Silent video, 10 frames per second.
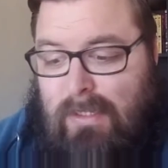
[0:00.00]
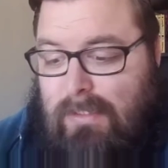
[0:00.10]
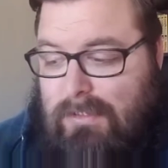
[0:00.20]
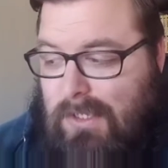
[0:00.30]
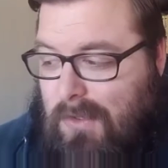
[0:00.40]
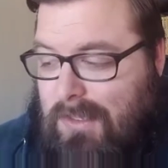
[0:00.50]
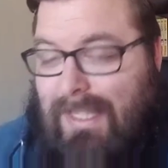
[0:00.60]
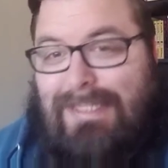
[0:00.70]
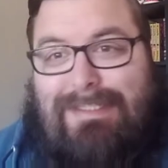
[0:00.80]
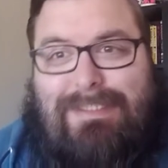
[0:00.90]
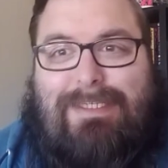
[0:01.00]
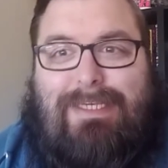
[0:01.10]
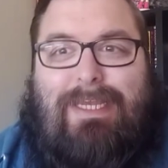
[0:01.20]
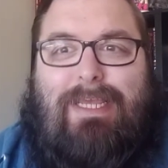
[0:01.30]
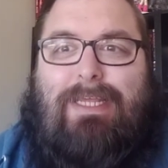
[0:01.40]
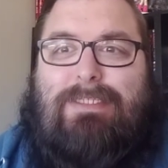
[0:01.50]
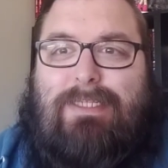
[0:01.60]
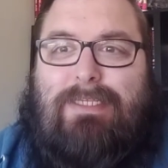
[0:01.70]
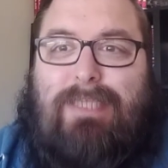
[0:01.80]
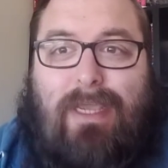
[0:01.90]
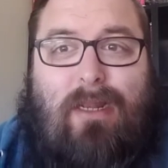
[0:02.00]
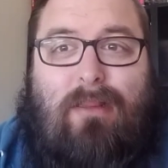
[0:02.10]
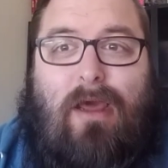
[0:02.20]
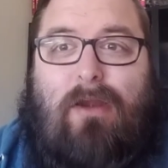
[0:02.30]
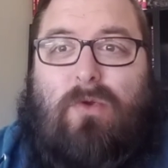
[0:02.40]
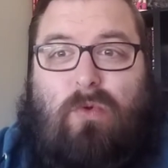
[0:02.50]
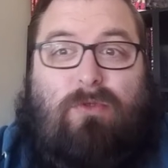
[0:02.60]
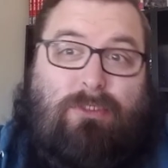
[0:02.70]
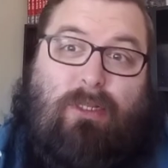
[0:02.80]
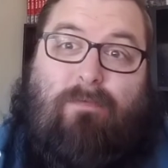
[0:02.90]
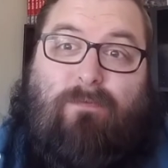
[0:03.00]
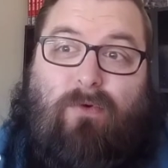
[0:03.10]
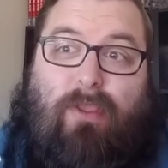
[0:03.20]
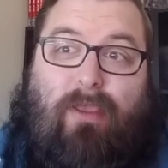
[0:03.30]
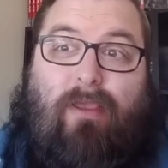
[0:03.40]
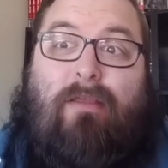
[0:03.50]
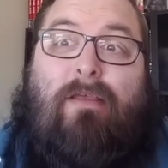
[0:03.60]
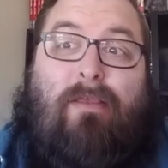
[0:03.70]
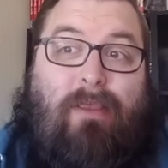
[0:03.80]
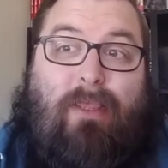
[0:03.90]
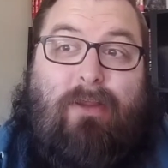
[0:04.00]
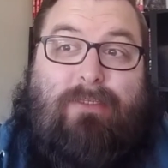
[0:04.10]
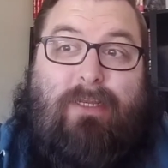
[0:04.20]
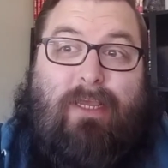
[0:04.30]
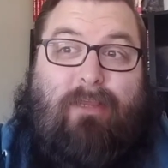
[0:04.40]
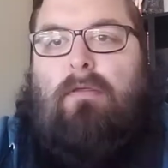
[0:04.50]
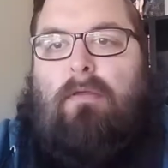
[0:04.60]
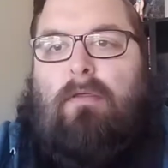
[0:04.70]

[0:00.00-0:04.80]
So let's get into this. I got a lot of cool stuff for you here today.